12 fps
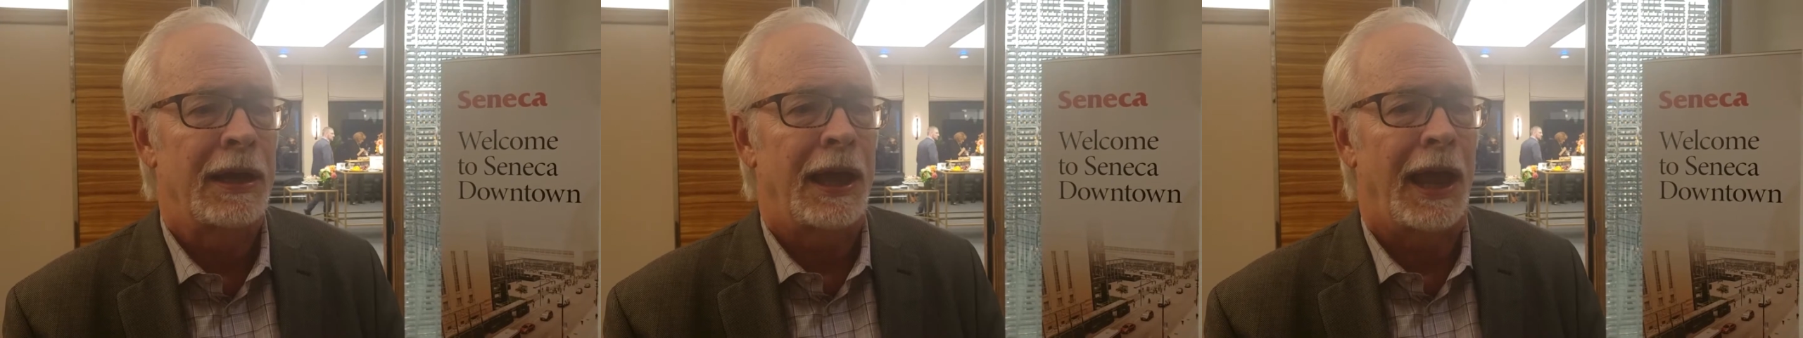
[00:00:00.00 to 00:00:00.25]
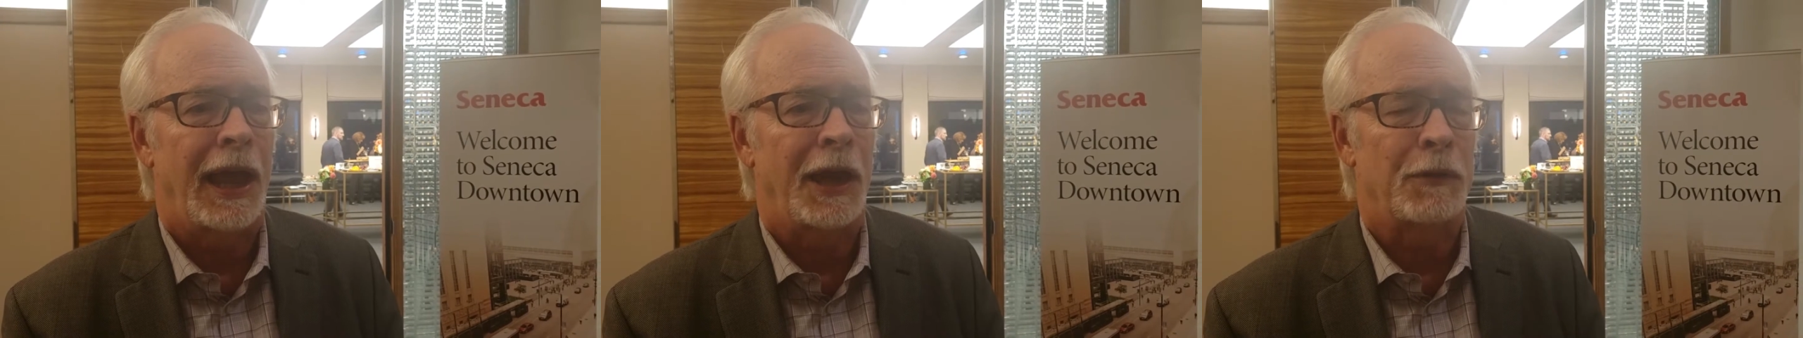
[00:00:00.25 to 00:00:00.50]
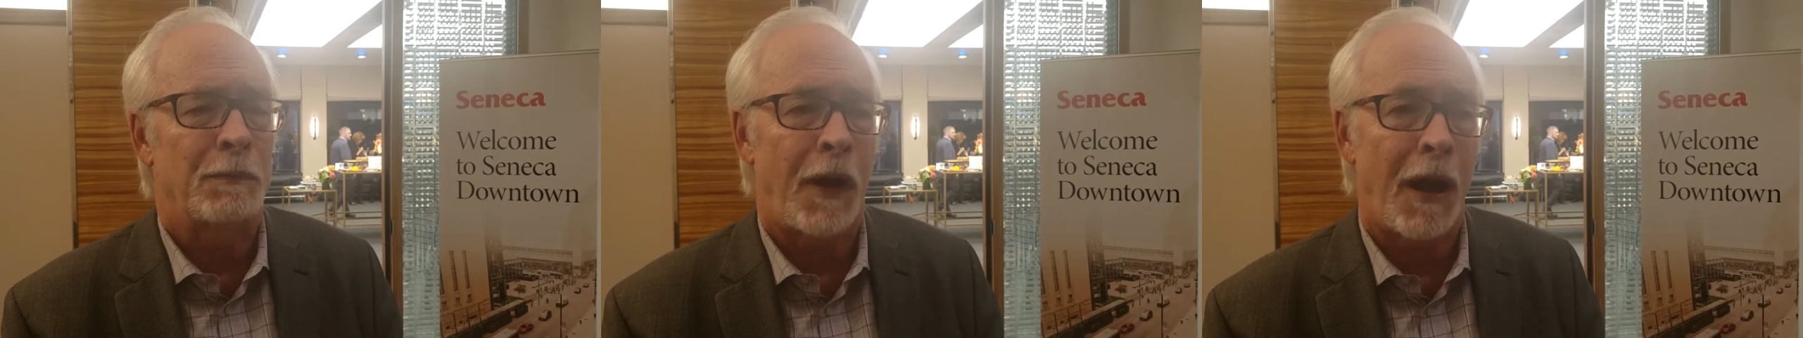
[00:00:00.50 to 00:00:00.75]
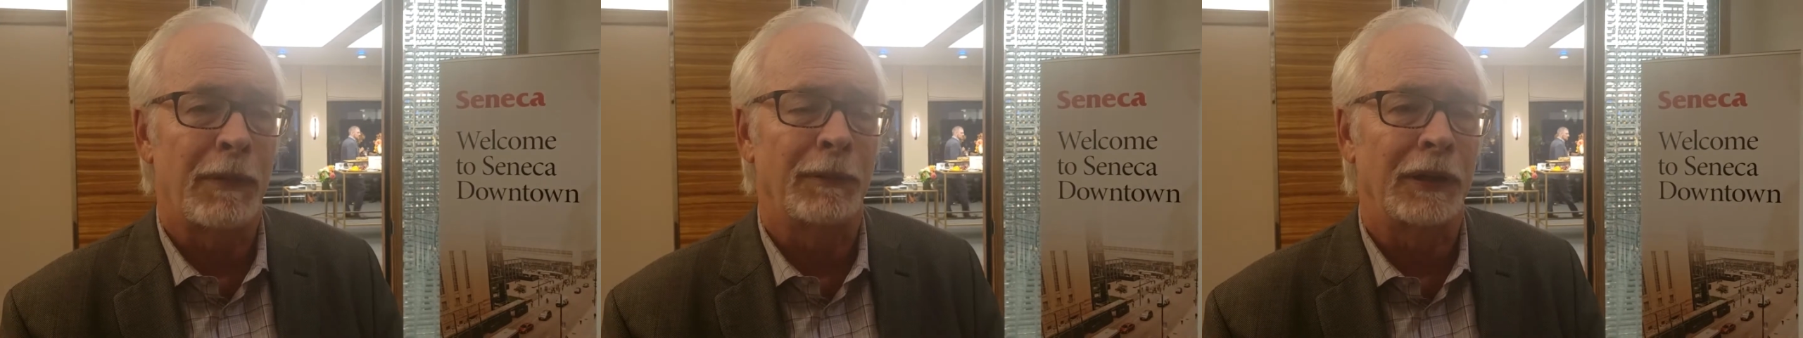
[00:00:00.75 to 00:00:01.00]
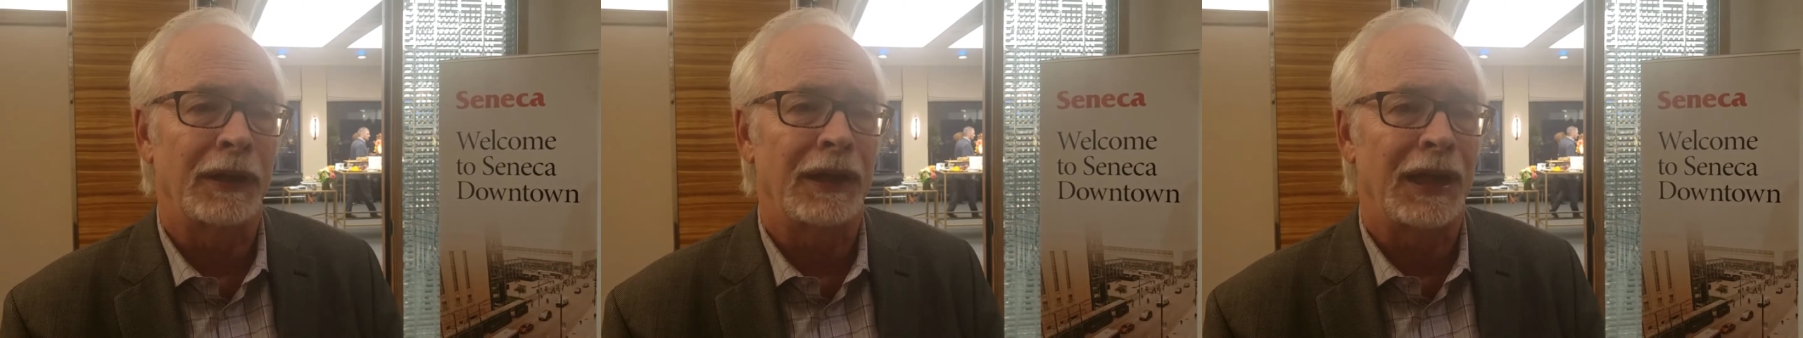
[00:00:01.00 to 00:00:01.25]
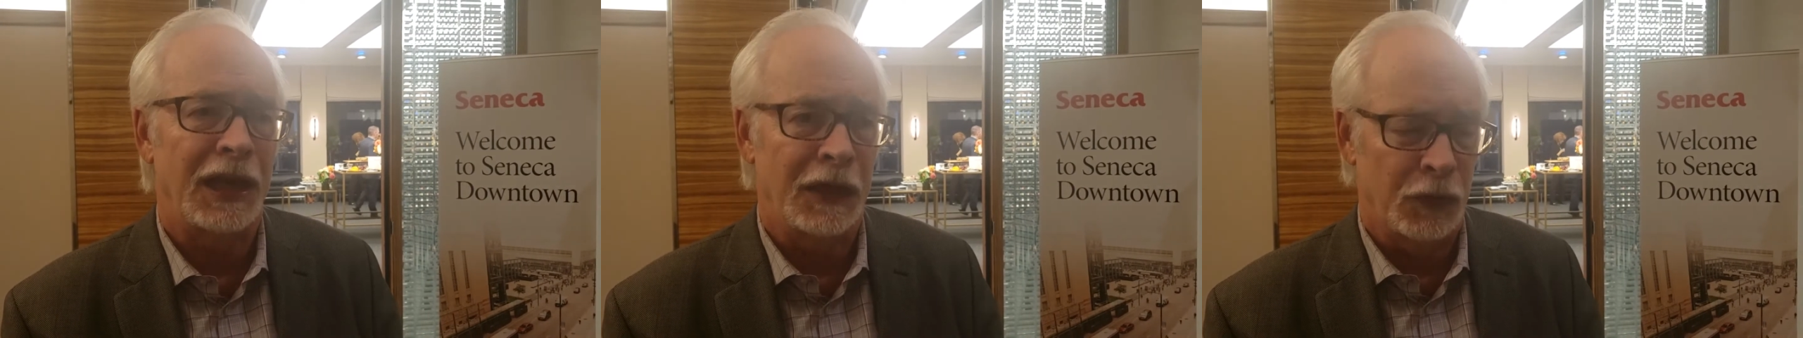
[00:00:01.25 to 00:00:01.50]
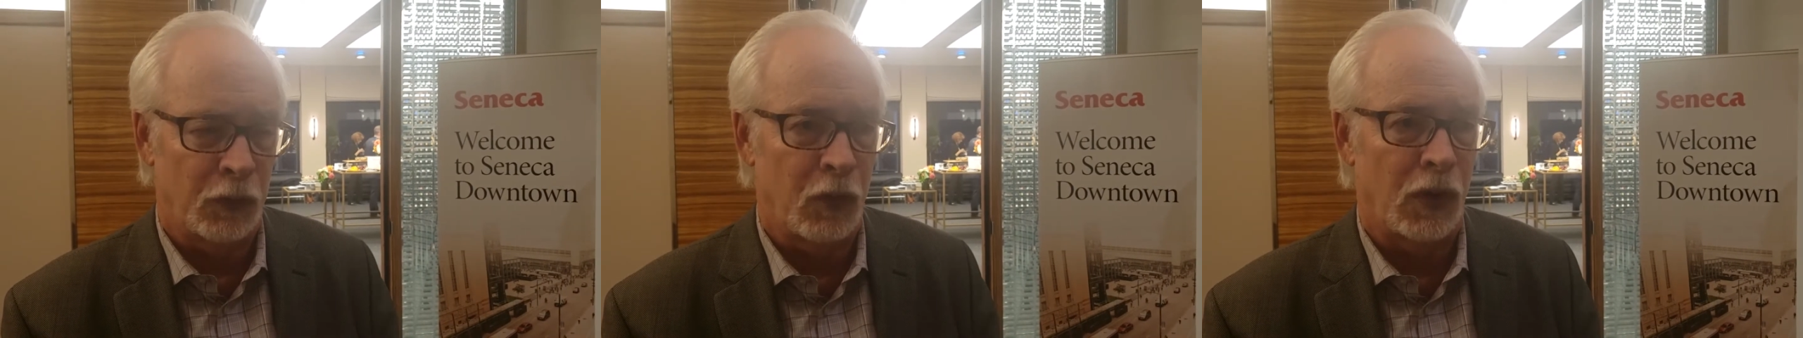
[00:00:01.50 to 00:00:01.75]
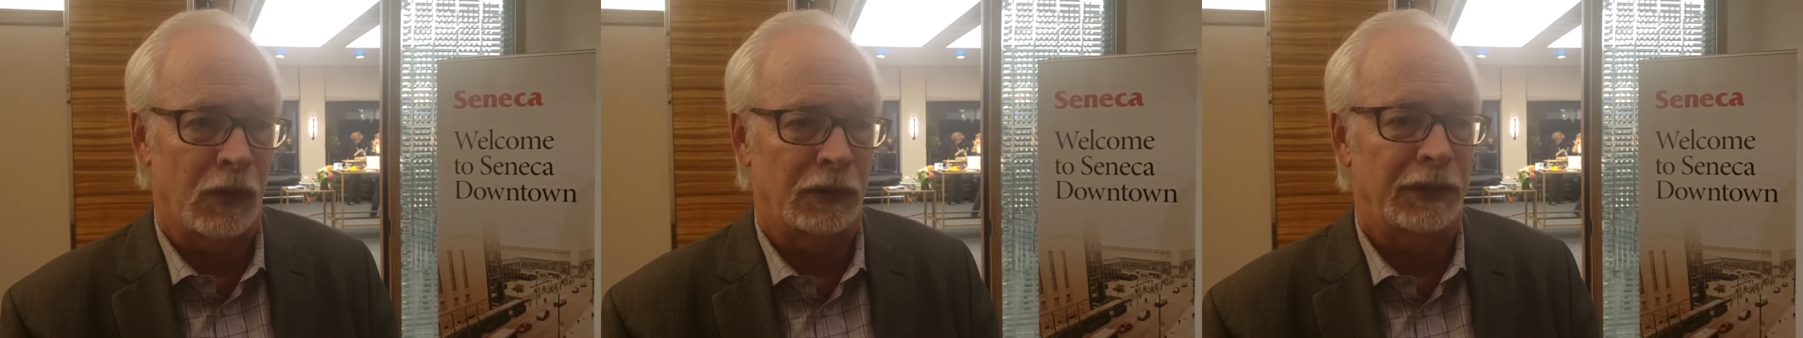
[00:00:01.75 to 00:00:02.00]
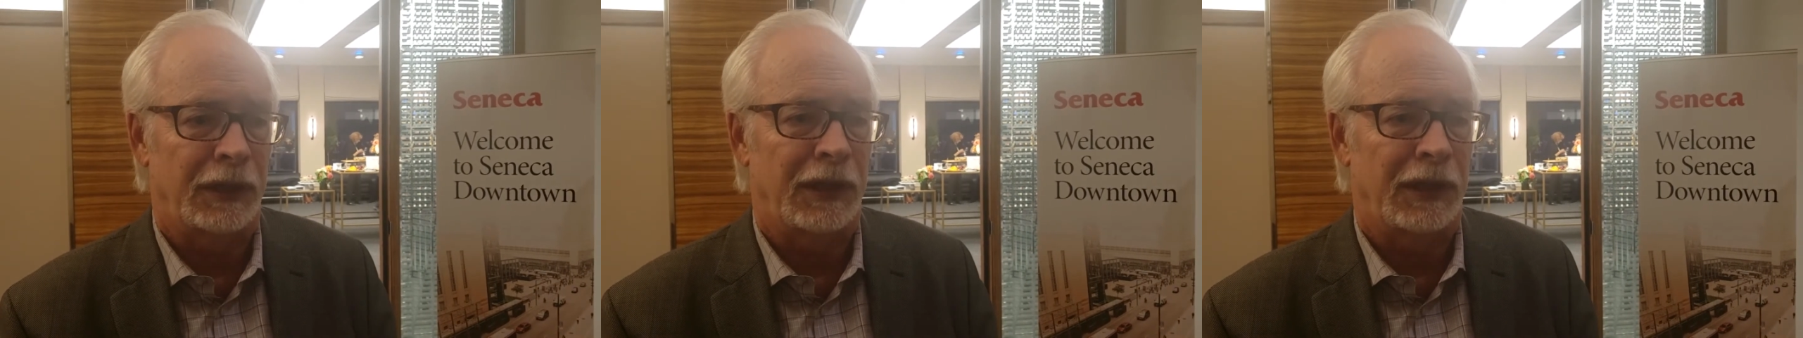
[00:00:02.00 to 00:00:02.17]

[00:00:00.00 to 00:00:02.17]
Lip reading: and probably in the world.